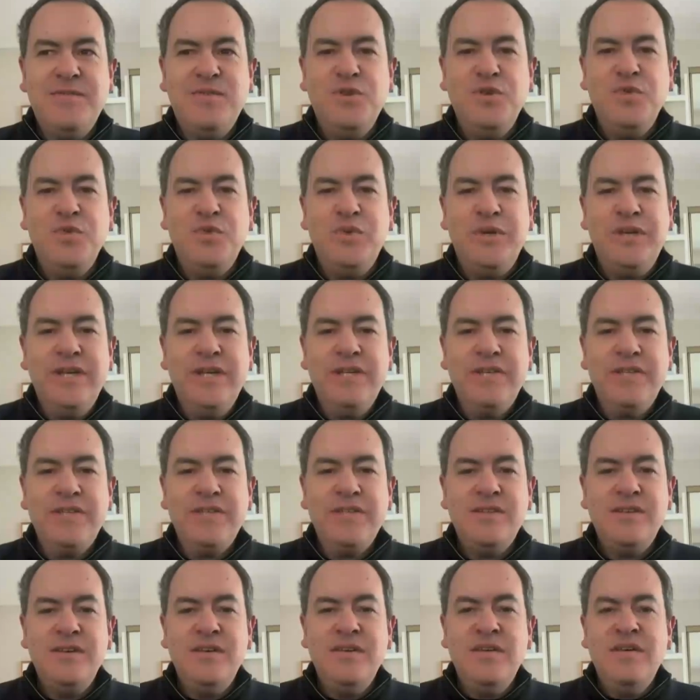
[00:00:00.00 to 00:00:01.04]
a few
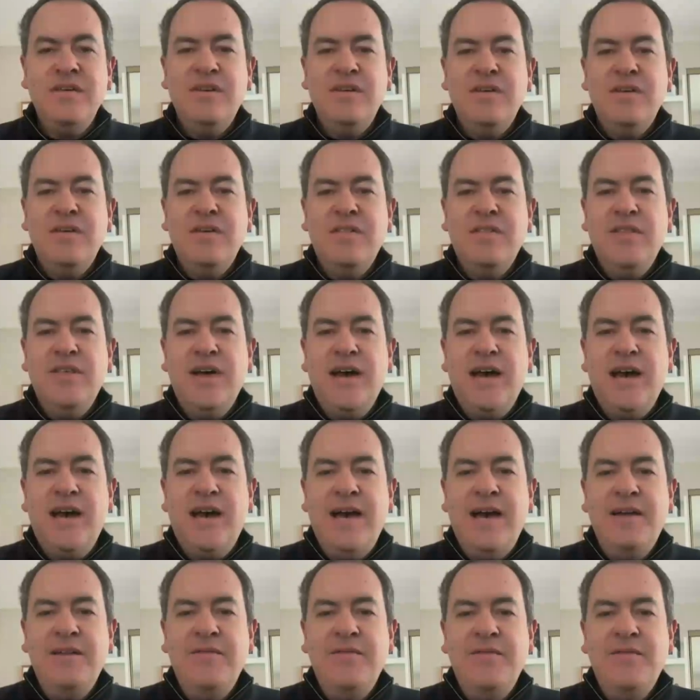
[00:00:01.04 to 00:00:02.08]
weeks
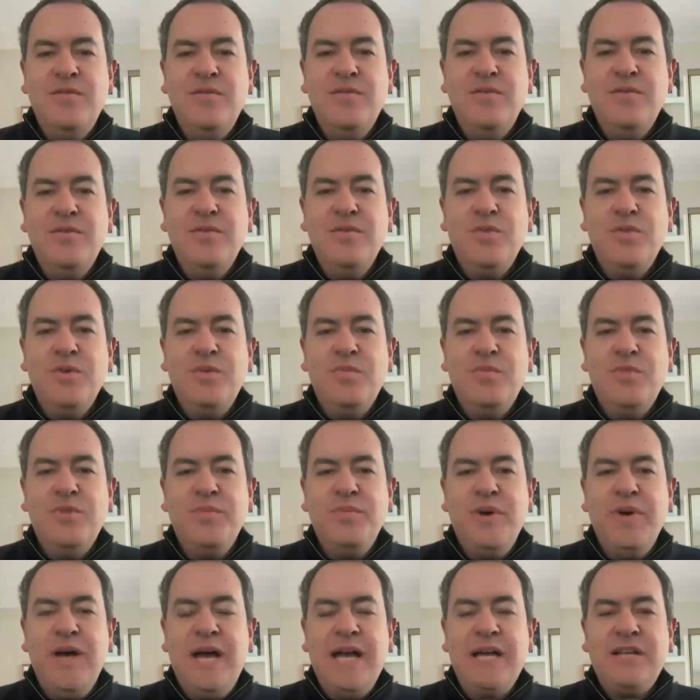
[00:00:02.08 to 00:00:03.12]
that the
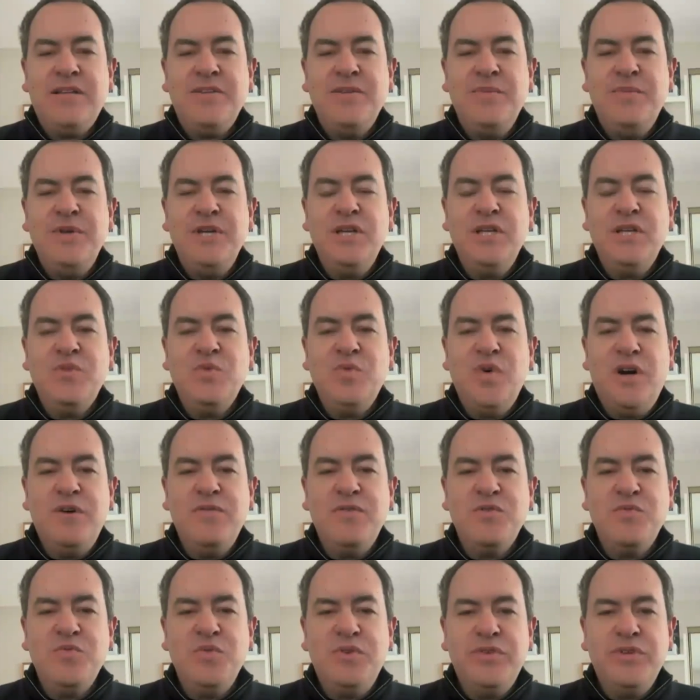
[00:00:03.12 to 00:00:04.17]
the pack the Big
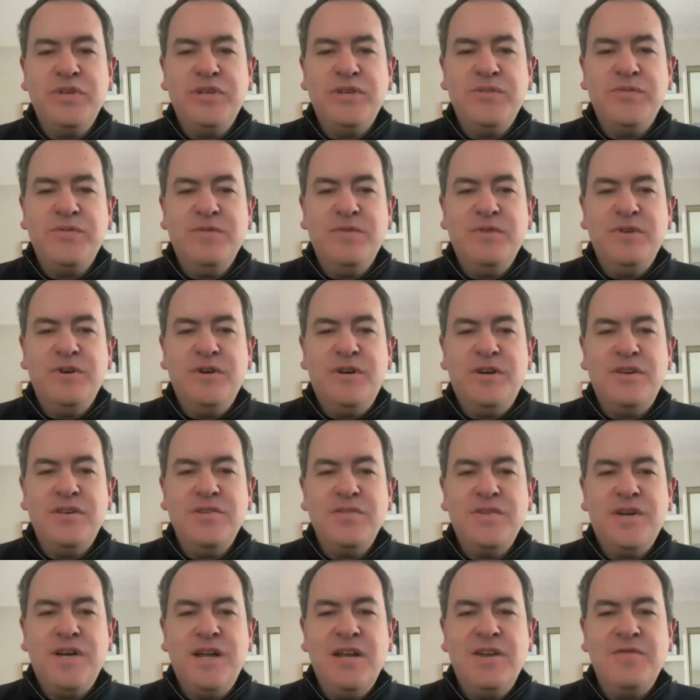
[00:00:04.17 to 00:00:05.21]
12 is really uh,
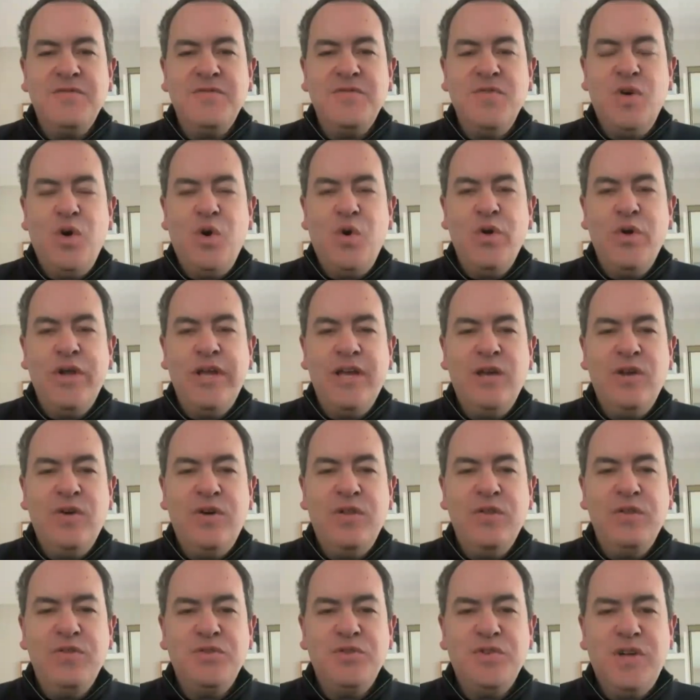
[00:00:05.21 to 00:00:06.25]
kind of honing in
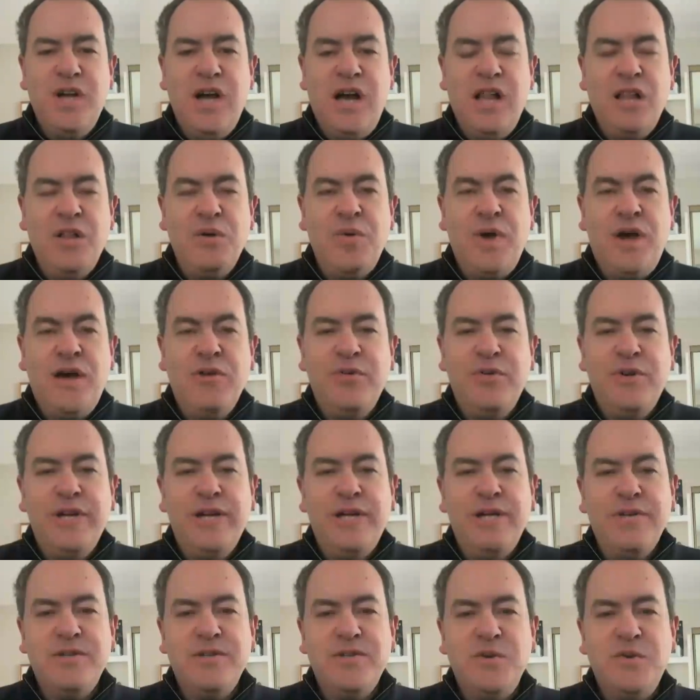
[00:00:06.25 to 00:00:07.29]
on Colorado and
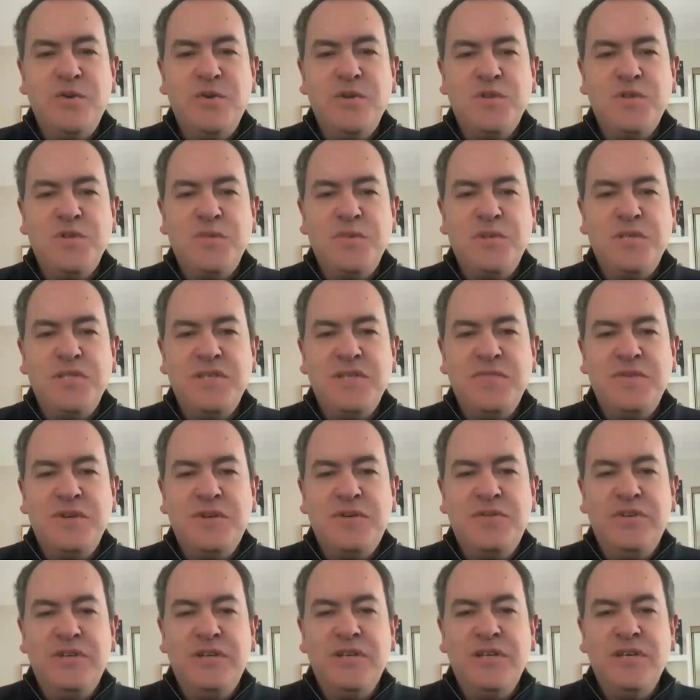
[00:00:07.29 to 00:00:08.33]
Arizona
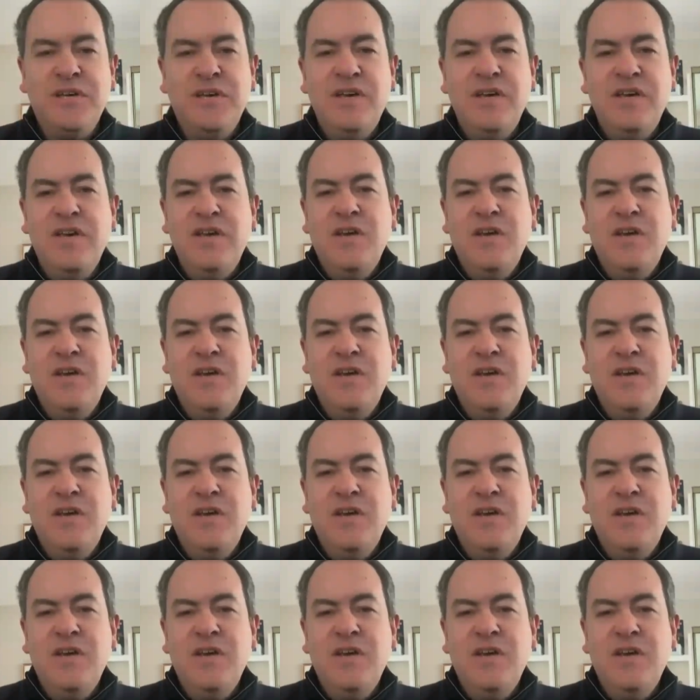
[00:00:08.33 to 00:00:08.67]
specifically.